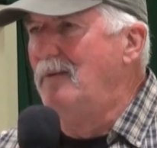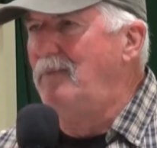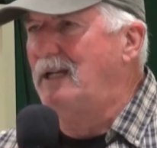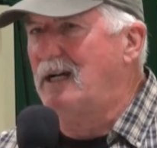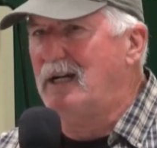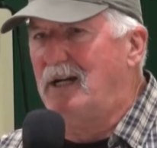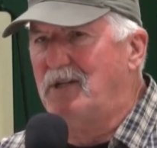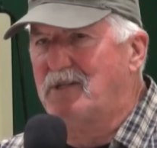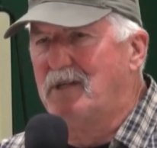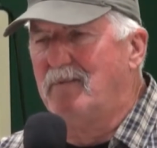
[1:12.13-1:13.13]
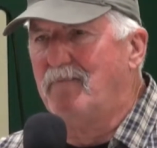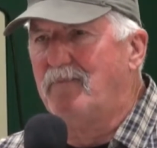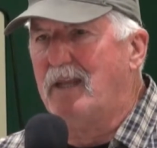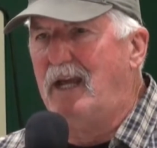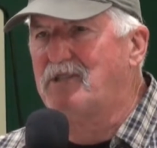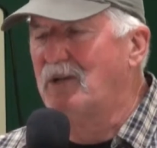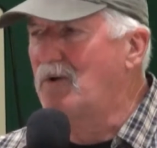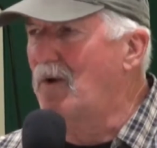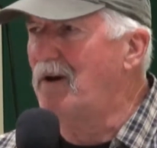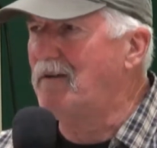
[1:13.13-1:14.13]
Because, as the
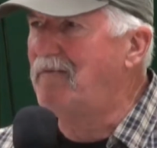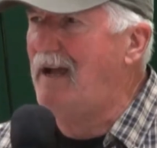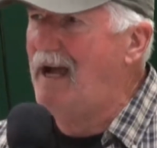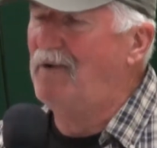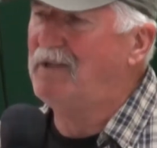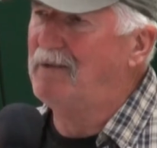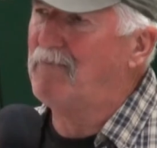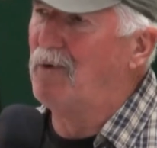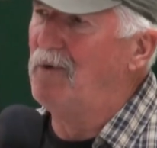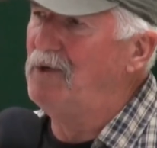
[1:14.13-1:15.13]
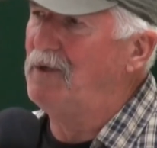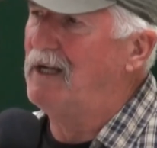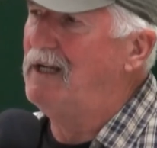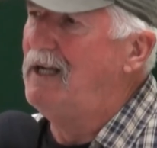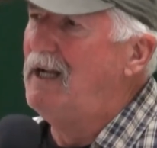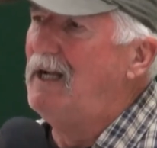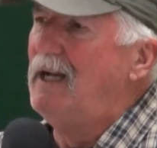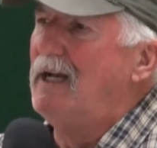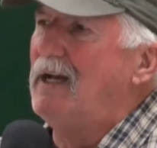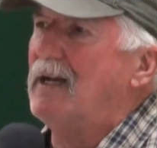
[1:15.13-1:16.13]
court found in Peruta,
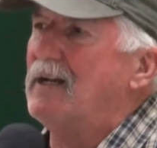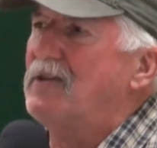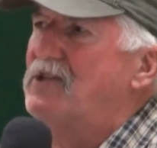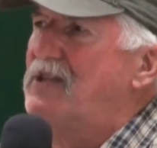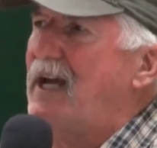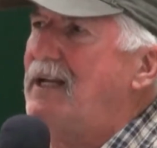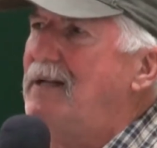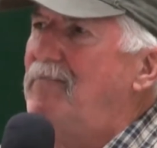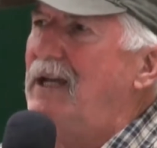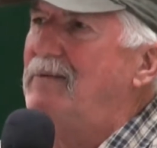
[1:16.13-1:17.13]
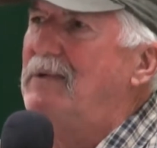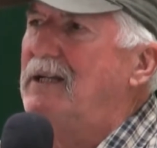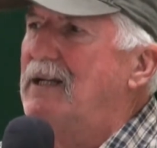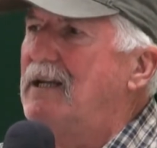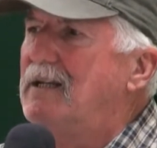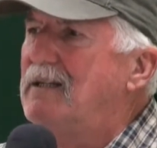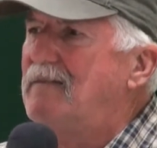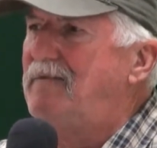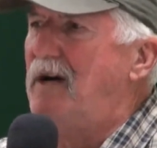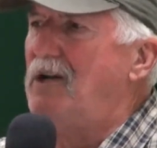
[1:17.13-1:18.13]
the Second Amendment
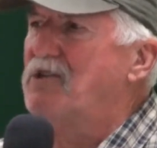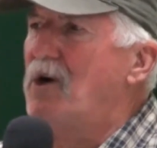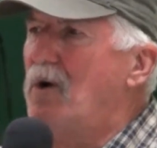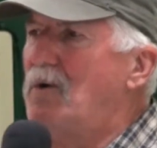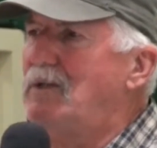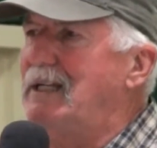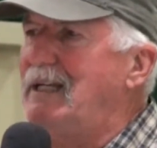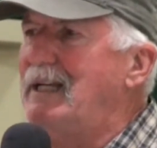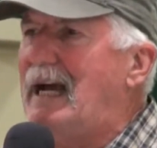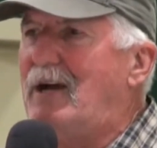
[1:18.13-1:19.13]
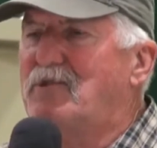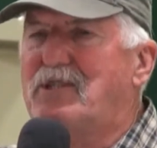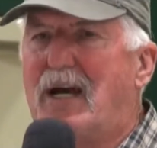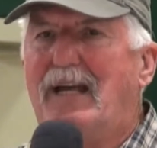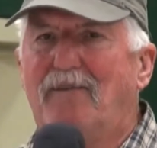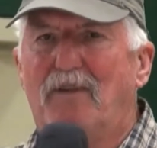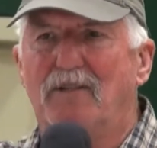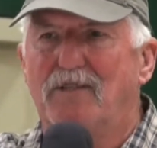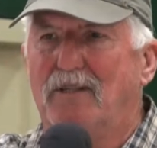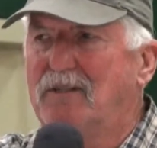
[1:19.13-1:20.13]
falls wholly outside of
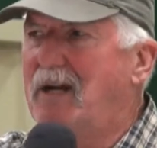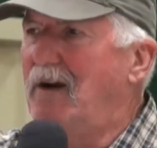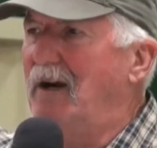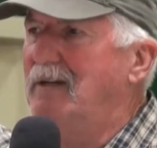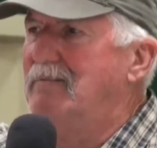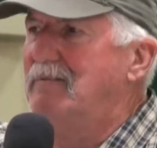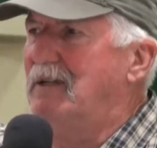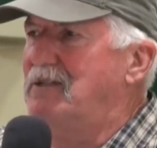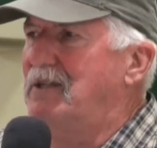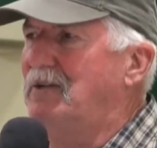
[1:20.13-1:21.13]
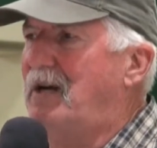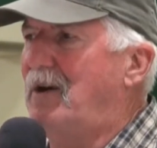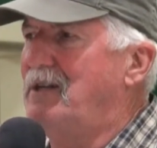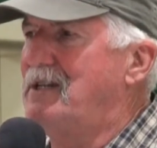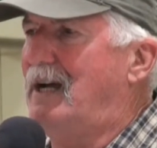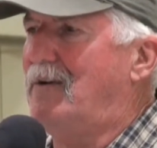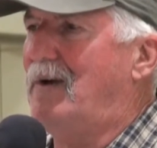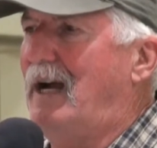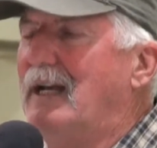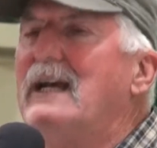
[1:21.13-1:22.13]
concealed carry. Concealed carry is not a
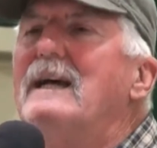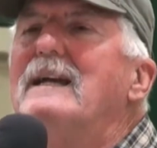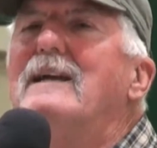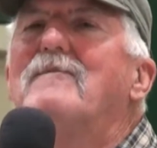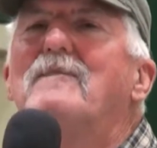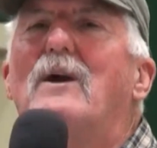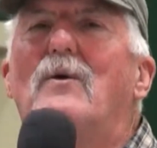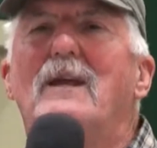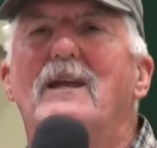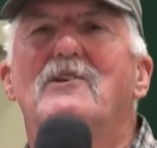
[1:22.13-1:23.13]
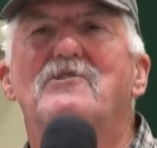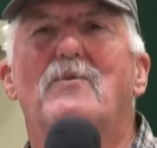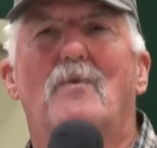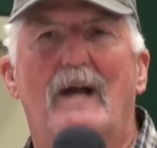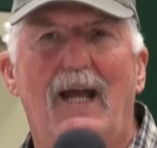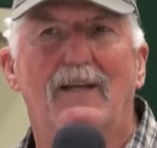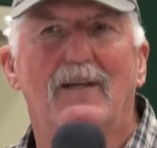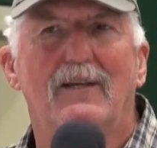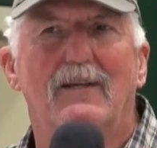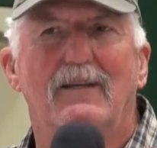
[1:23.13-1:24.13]
right. If there is a right
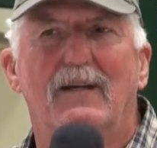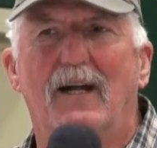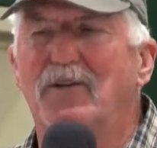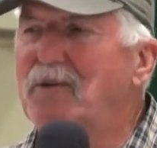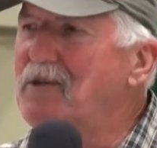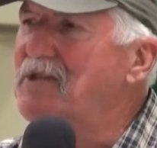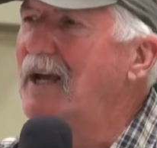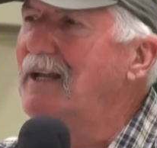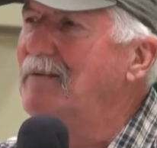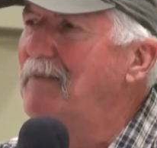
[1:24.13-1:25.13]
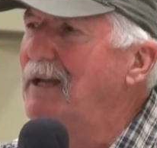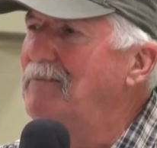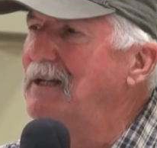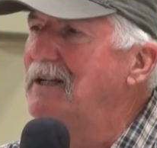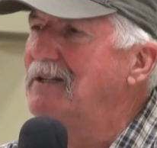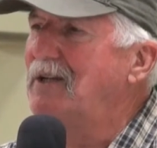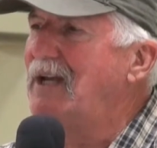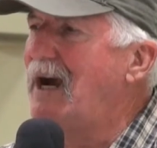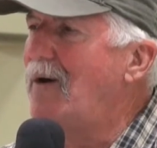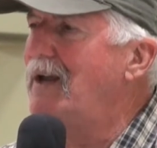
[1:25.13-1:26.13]
under the Second Amendment to
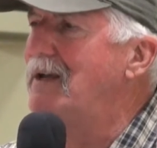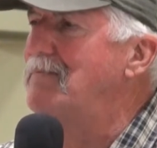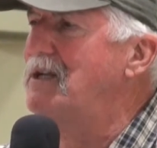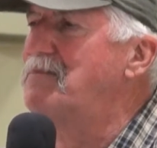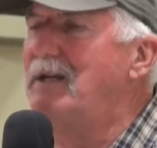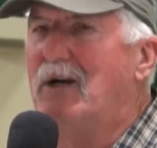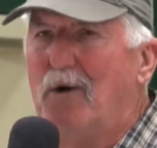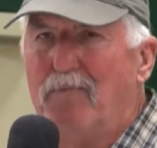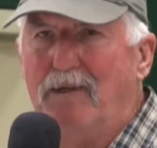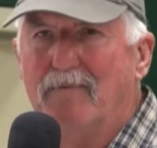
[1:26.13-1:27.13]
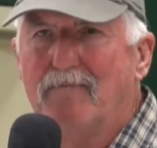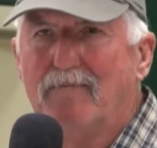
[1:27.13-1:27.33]
carry, it must be open.